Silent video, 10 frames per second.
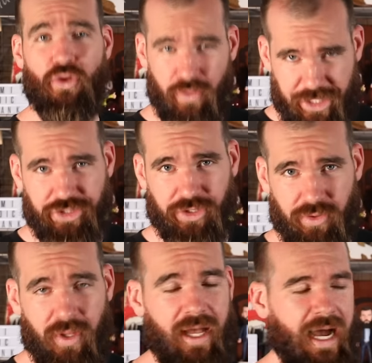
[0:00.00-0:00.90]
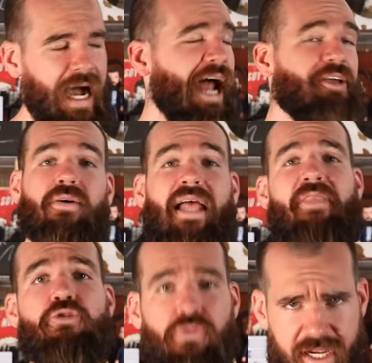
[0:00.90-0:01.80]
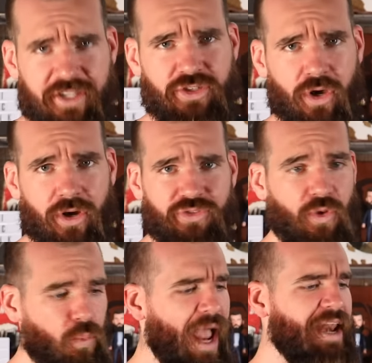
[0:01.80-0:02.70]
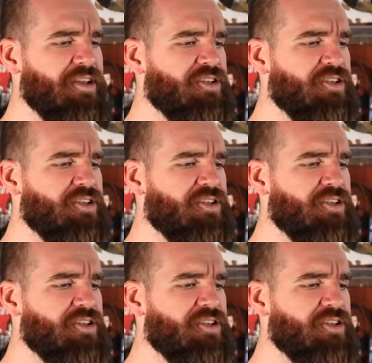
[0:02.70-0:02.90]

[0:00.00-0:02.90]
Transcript: original article and the research that went